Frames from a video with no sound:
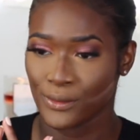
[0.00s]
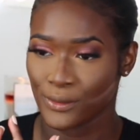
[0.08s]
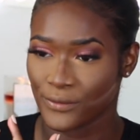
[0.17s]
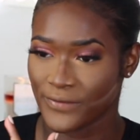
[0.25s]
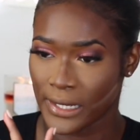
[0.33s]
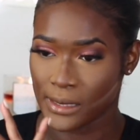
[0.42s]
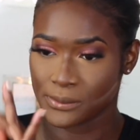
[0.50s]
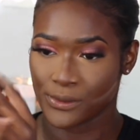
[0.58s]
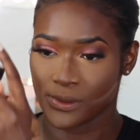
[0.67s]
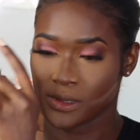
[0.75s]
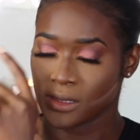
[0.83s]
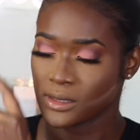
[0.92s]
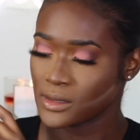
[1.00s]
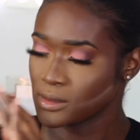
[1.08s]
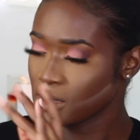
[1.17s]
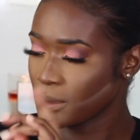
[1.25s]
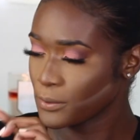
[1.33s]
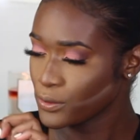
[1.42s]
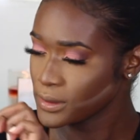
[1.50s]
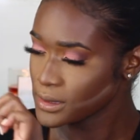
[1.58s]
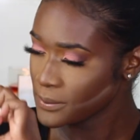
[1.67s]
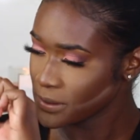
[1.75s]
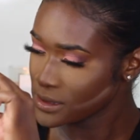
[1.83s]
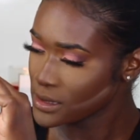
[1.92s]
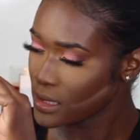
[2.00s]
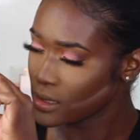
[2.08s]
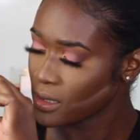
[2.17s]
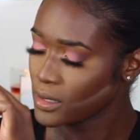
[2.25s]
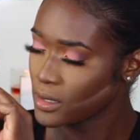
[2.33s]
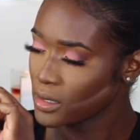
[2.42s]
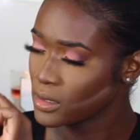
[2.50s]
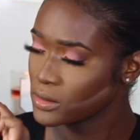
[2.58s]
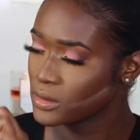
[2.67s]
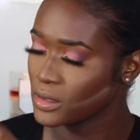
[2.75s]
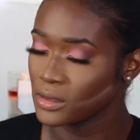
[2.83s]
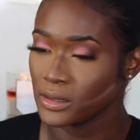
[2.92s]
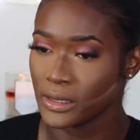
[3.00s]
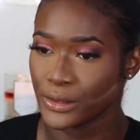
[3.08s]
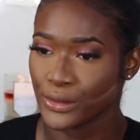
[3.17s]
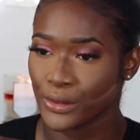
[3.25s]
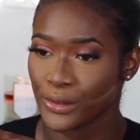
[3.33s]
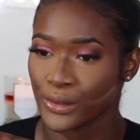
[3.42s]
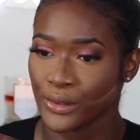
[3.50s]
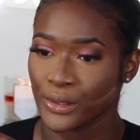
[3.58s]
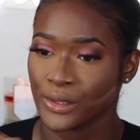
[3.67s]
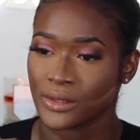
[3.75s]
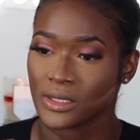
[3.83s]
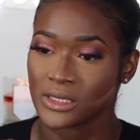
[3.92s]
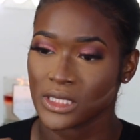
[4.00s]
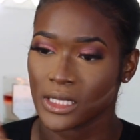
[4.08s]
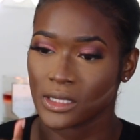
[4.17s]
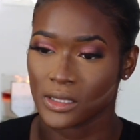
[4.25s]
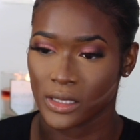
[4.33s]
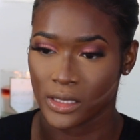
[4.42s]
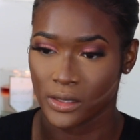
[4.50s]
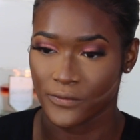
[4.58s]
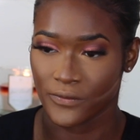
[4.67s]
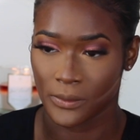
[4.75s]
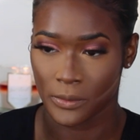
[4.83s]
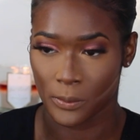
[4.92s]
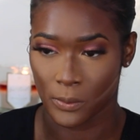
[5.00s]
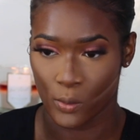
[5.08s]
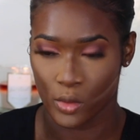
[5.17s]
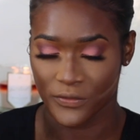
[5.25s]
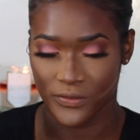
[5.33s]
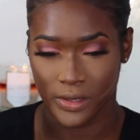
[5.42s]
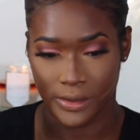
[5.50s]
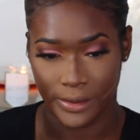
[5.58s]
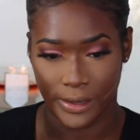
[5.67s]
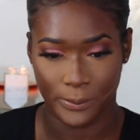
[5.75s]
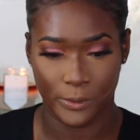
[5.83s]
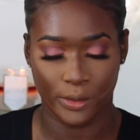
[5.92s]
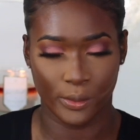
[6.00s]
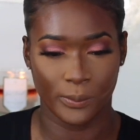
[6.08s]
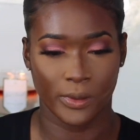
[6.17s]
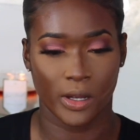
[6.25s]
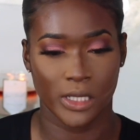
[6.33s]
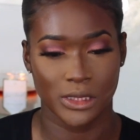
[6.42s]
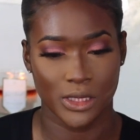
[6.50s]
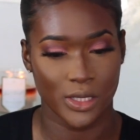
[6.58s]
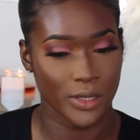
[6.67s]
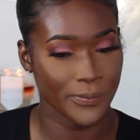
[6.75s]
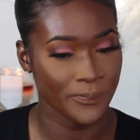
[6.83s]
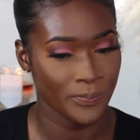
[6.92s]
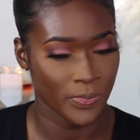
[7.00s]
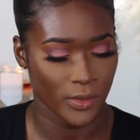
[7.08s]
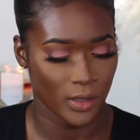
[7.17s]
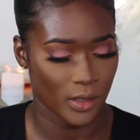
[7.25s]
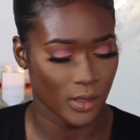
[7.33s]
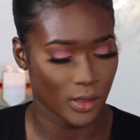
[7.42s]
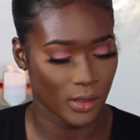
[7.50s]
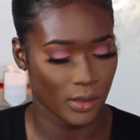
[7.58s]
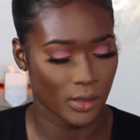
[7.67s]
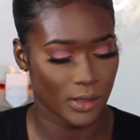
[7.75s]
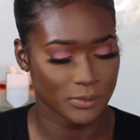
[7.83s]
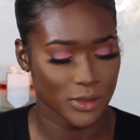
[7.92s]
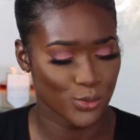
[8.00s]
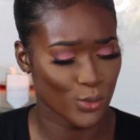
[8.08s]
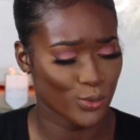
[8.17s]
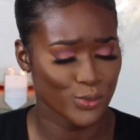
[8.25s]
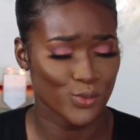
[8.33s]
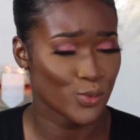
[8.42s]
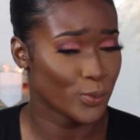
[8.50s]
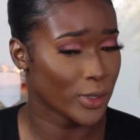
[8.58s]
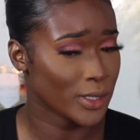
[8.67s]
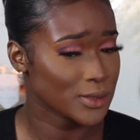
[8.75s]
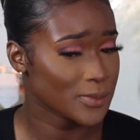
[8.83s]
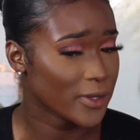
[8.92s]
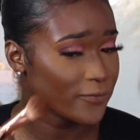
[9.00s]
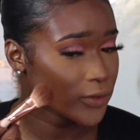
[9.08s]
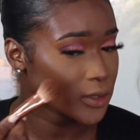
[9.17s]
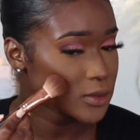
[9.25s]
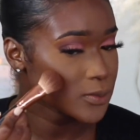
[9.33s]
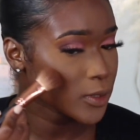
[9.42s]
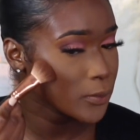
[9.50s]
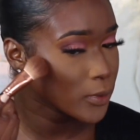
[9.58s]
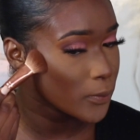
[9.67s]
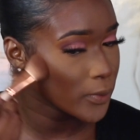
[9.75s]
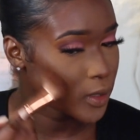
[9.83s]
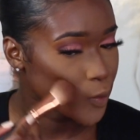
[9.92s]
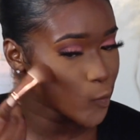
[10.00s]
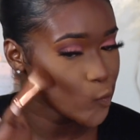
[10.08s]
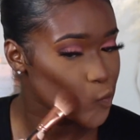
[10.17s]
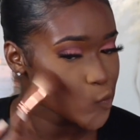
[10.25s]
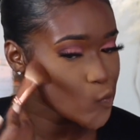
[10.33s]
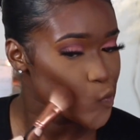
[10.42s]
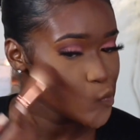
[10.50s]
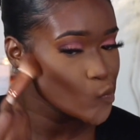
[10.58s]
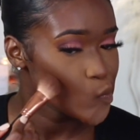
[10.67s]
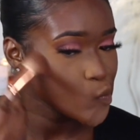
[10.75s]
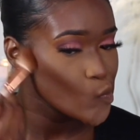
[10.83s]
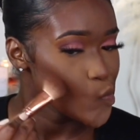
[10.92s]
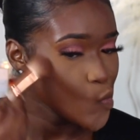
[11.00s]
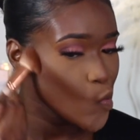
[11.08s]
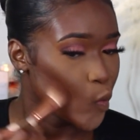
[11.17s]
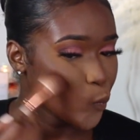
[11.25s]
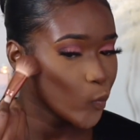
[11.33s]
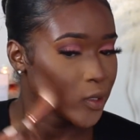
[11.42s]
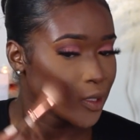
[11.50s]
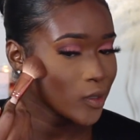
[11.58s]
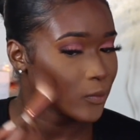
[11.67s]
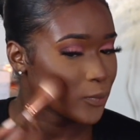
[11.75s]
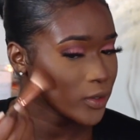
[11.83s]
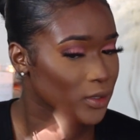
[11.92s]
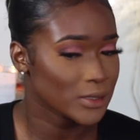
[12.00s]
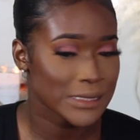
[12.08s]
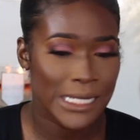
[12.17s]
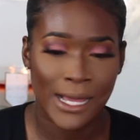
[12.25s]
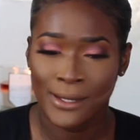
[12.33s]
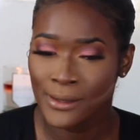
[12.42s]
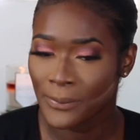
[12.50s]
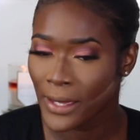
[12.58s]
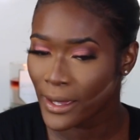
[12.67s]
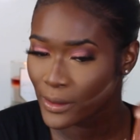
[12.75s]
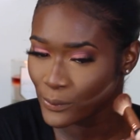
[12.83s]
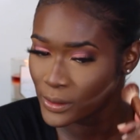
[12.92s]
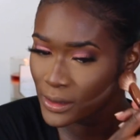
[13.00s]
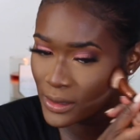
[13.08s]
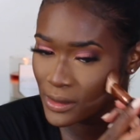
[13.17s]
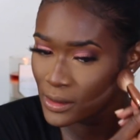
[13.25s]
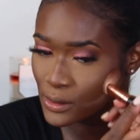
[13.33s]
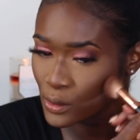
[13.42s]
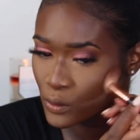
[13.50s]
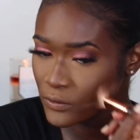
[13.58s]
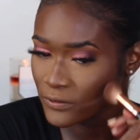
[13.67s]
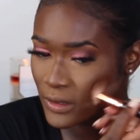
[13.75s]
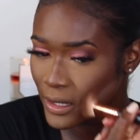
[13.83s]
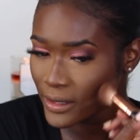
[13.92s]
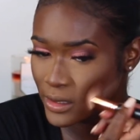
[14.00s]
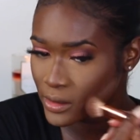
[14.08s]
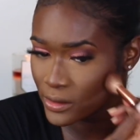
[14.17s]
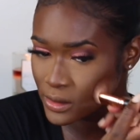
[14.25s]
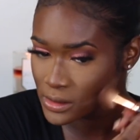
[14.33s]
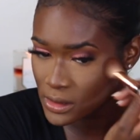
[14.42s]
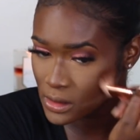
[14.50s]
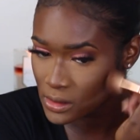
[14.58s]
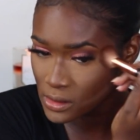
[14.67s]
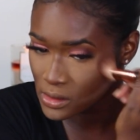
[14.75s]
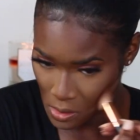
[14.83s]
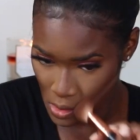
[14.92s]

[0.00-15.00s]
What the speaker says: know the vibes with this. I'm going to be taking the shade Leader from the Morphe Glam Glow bronzer. And I'm just going to bronze my face, baby, because we need to bring this color back. We looking a little flat here, sis.